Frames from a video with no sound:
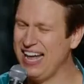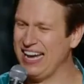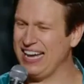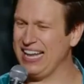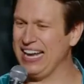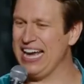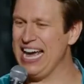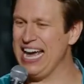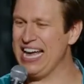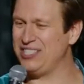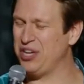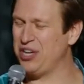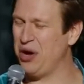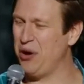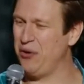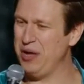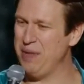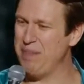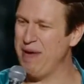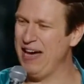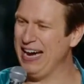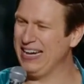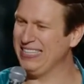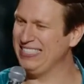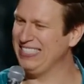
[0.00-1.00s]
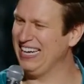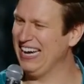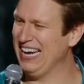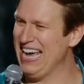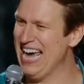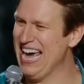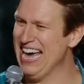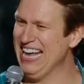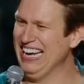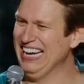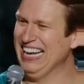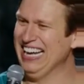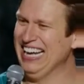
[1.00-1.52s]
gonna get Tony back,
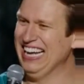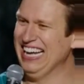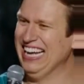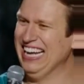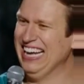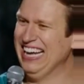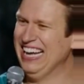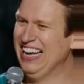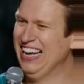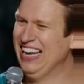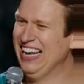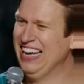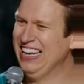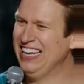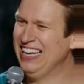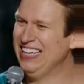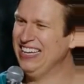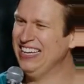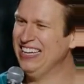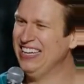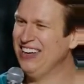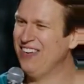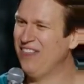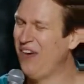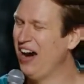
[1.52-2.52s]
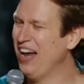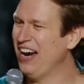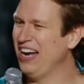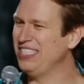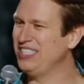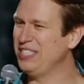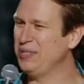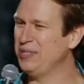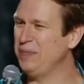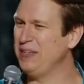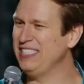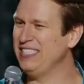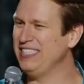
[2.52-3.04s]
Diane. Why not just
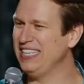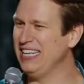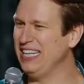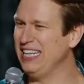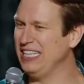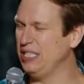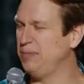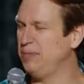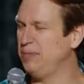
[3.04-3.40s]
be silly? Just be